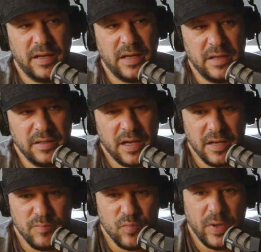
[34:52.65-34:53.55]
and
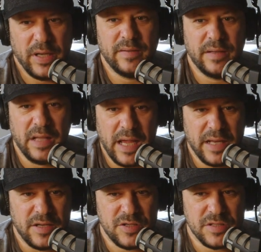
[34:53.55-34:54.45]
kind of bring it to
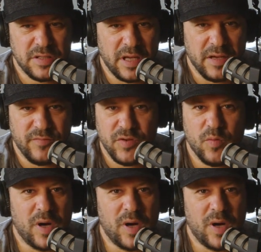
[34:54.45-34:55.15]
light and just like if you're